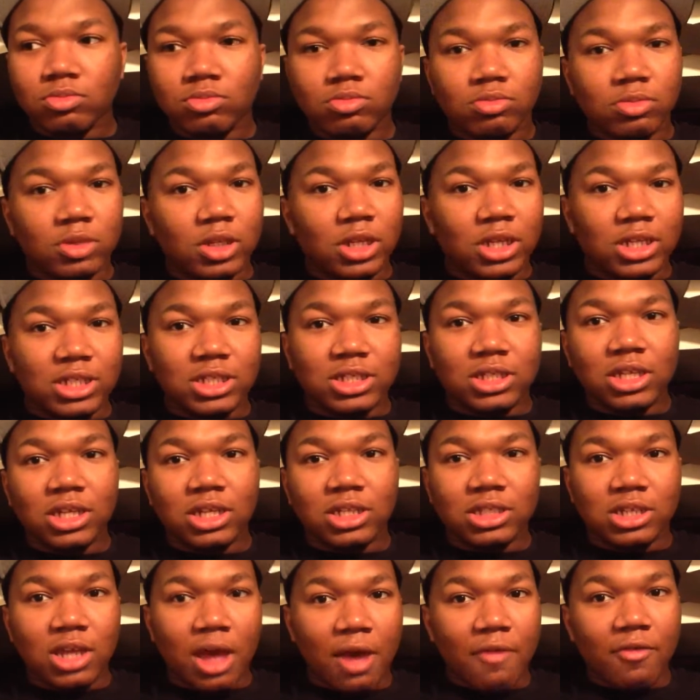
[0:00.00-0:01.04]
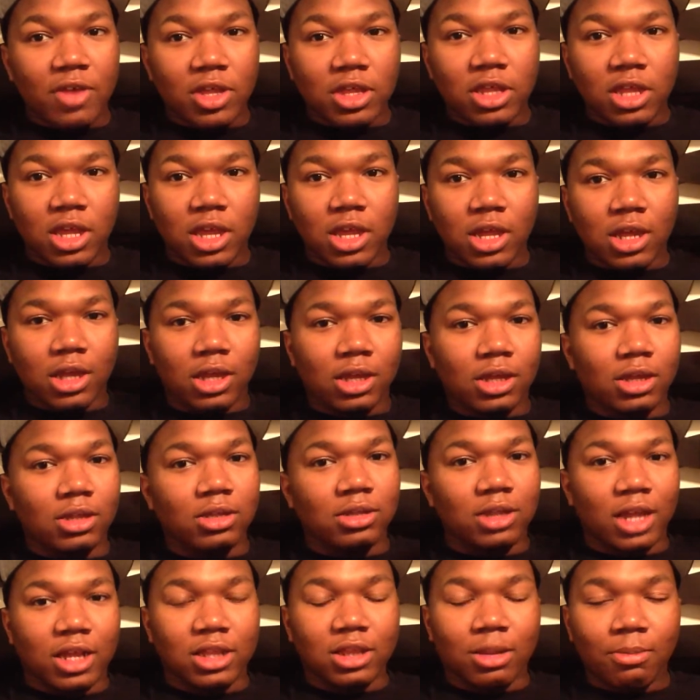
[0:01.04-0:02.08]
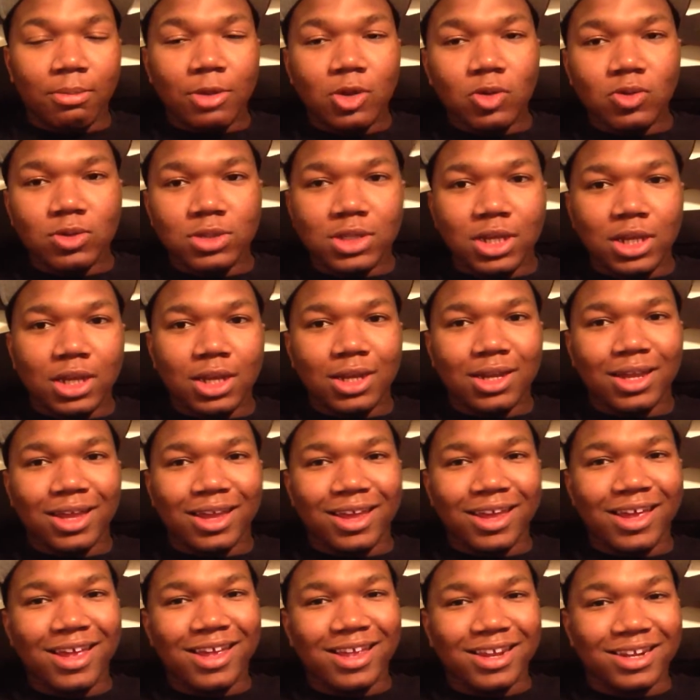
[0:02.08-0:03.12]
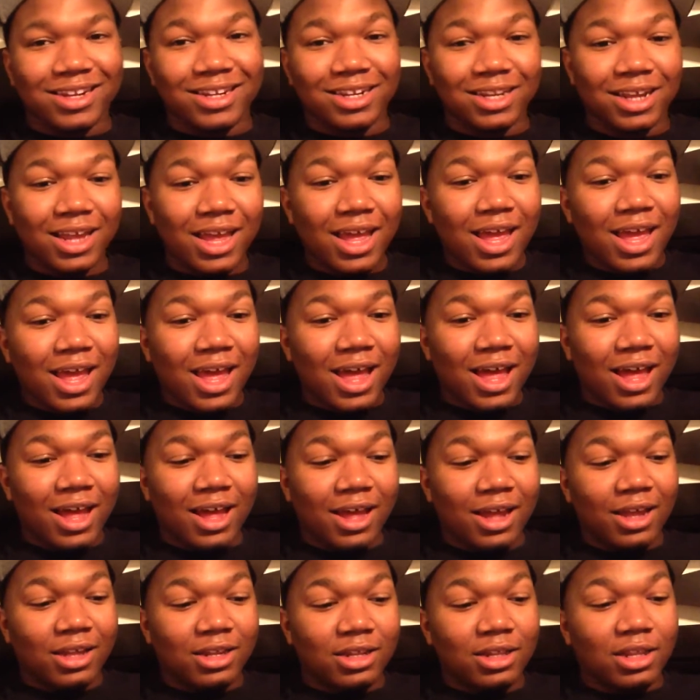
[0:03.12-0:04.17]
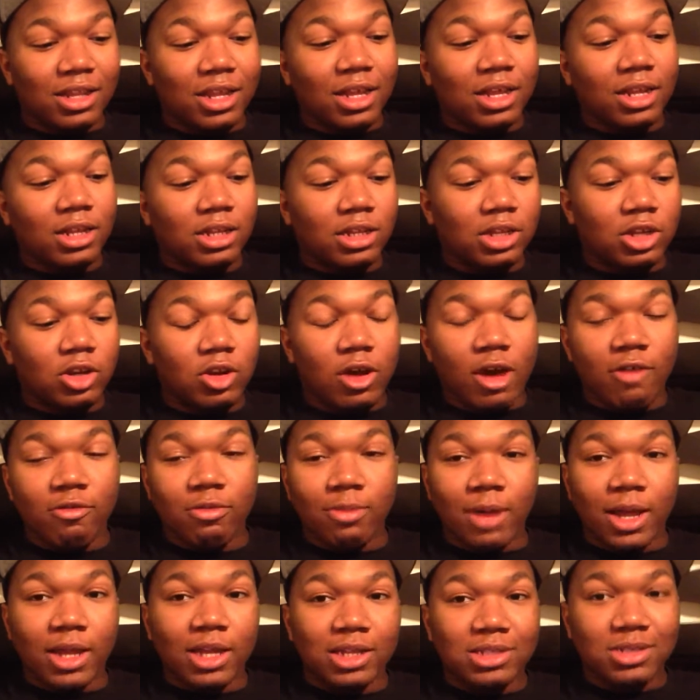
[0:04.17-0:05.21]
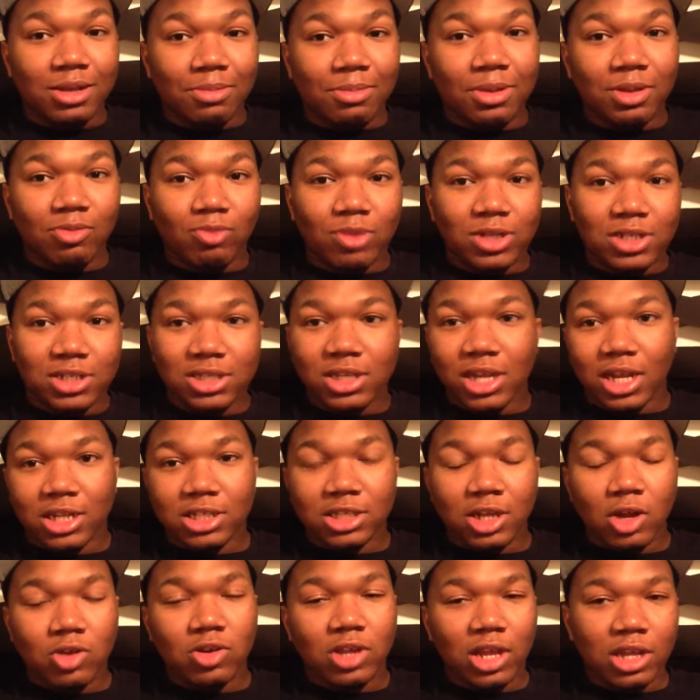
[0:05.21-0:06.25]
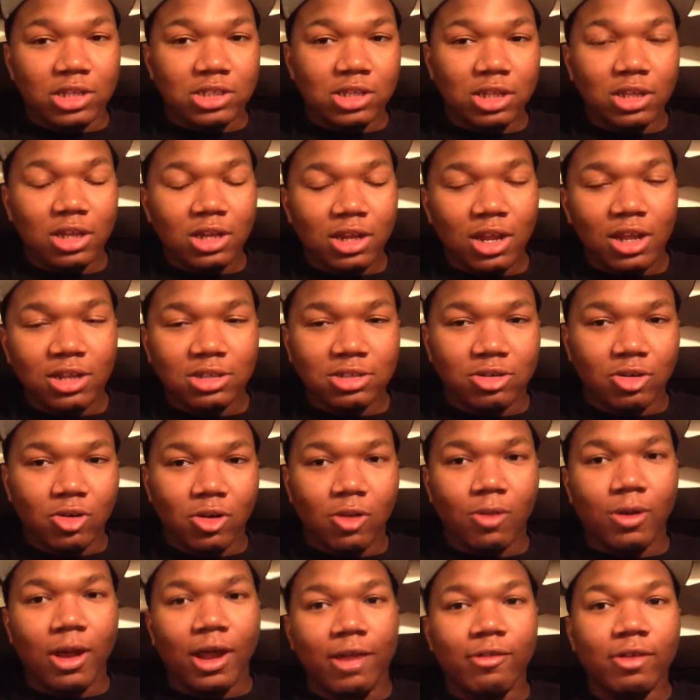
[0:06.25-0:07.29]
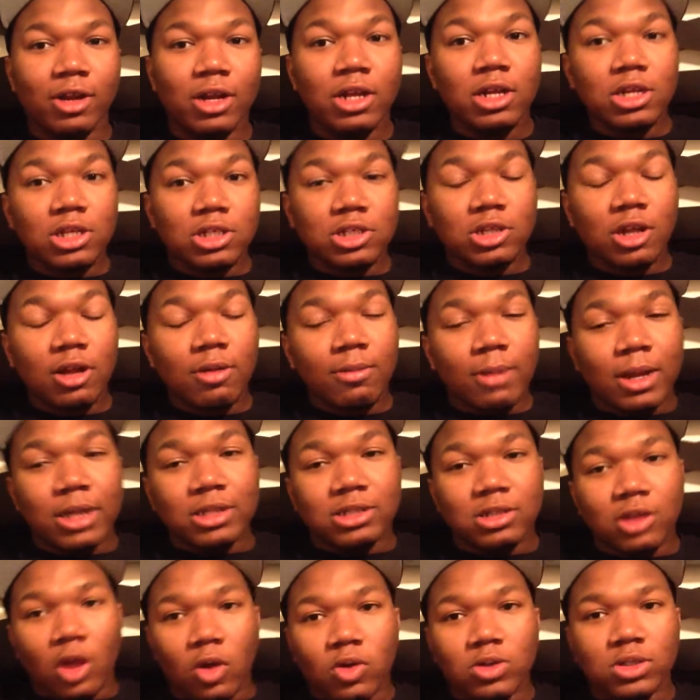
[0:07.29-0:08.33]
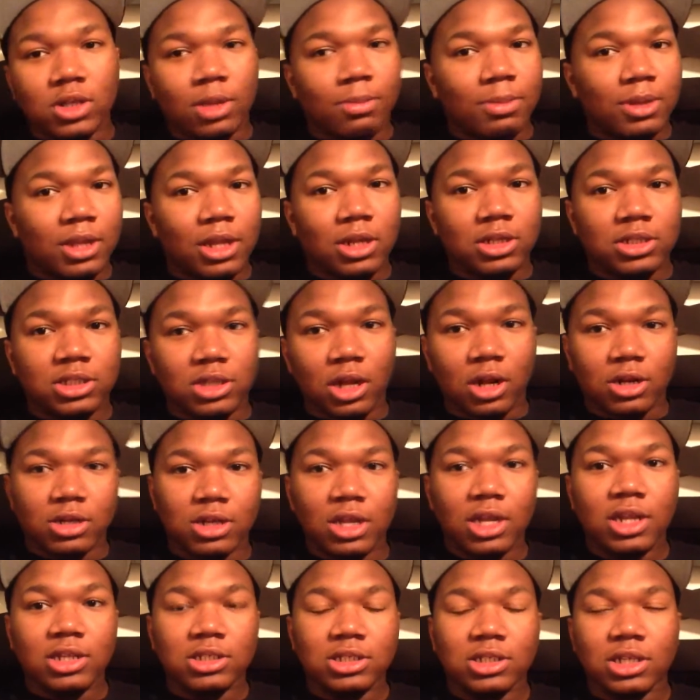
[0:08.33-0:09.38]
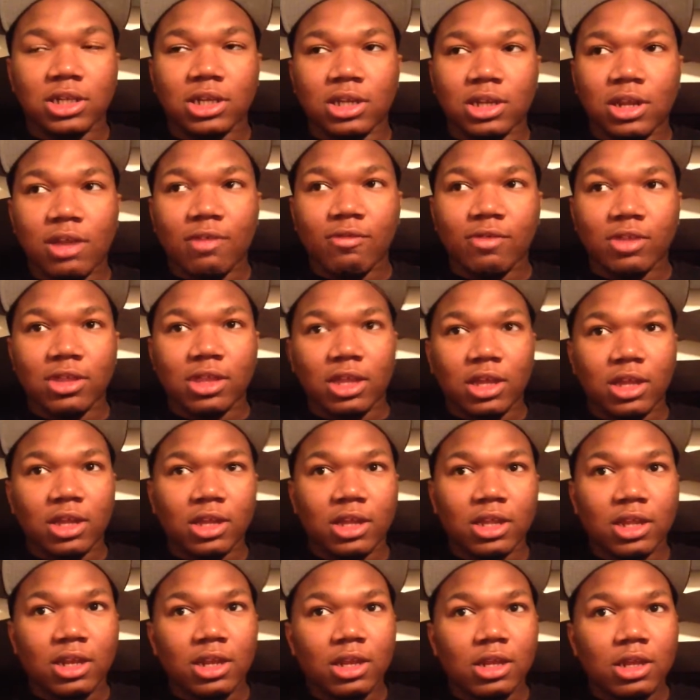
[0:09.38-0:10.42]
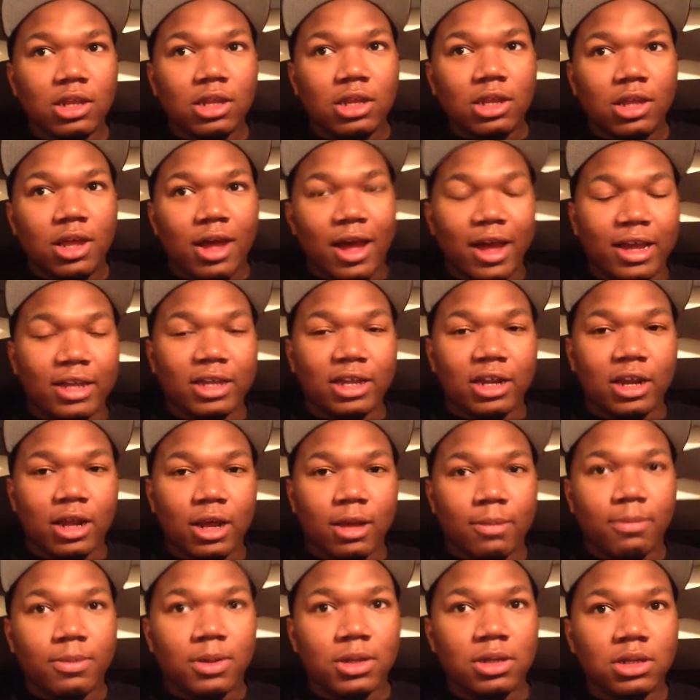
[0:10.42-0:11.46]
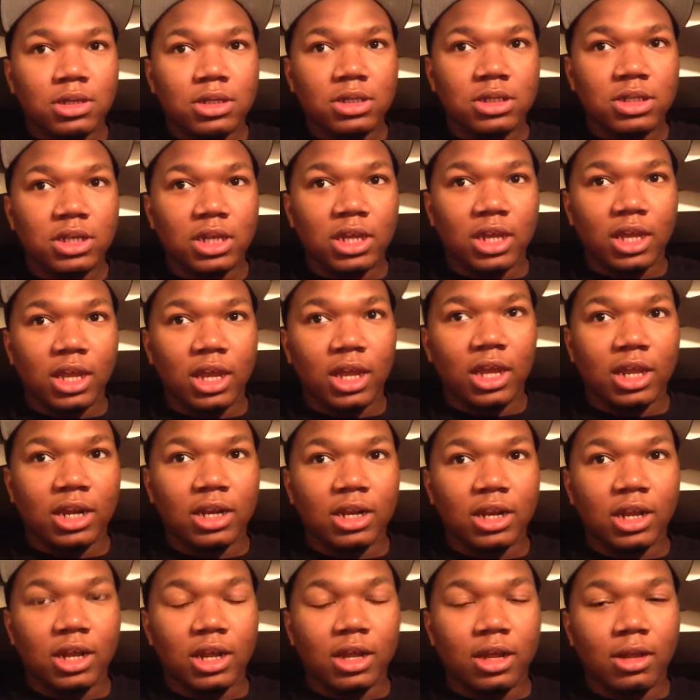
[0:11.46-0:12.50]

listening to everything and like the music, and then everybody gets up and we decide to go dance on the dance floor or whatever. So everybody goes up and they start dancing and everything, and I get up, and